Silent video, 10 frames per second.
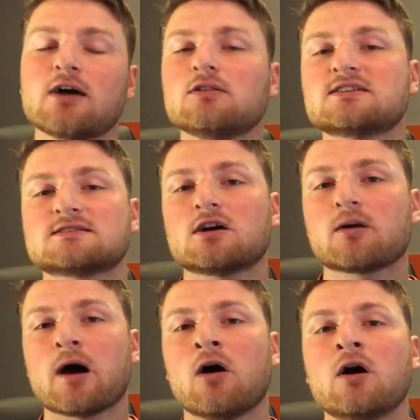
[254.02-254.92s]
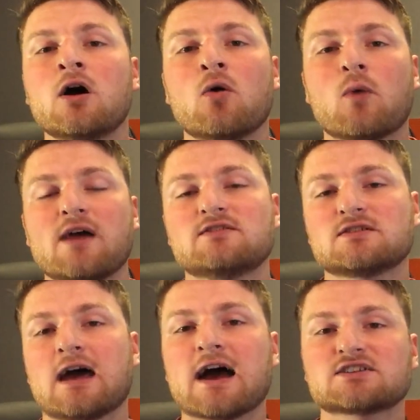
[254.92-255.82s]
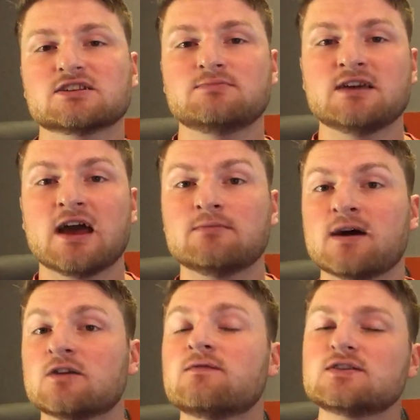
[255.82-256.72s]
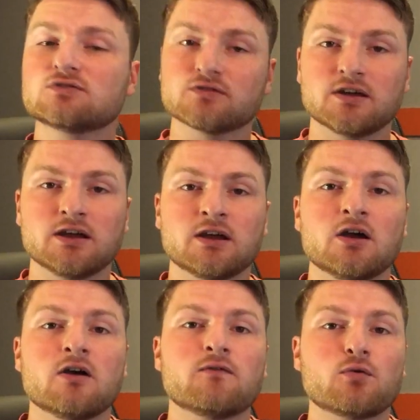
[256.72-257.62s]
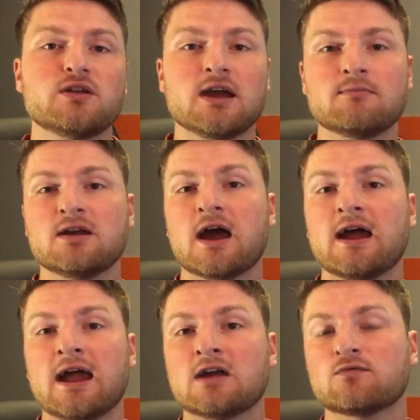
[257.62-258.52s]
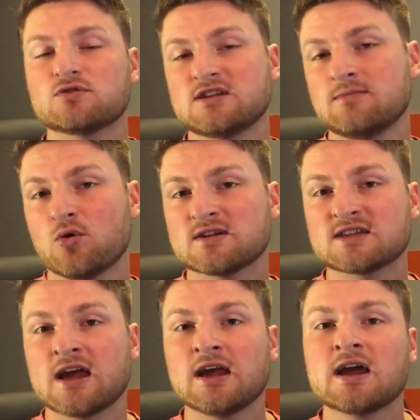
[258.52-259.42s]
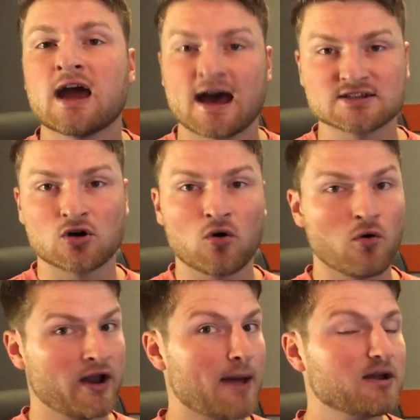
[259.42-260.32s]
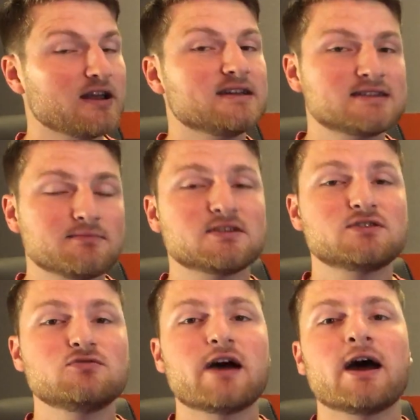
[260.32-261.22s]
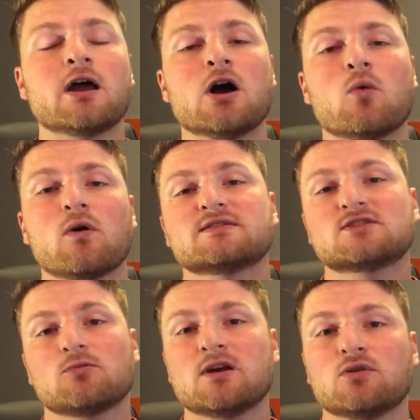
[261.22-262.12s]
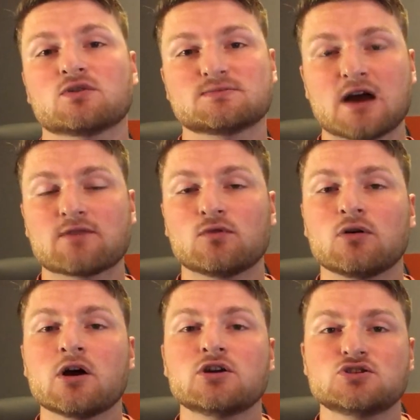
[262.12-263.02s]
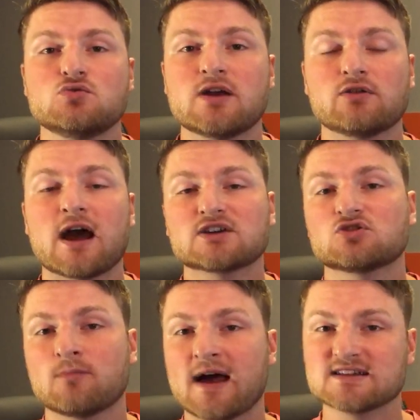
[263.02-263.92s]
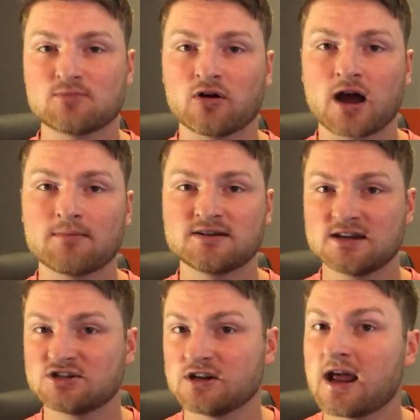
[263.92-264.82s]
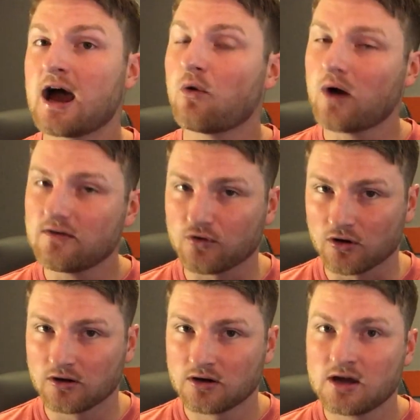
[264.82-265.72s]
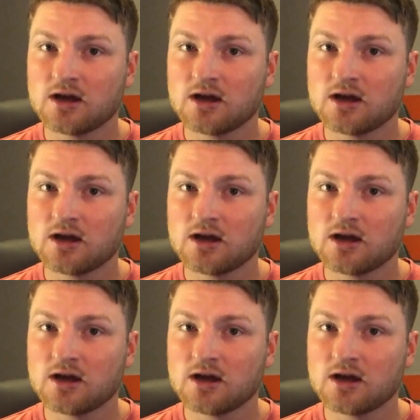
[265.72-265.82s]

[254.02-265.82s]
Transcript: now let's talk about why this could actually be a beneficial thing for the NBA and for Team USA as a whole. And I'm going to attempt to do that while still being respectful to international basketball competition. However,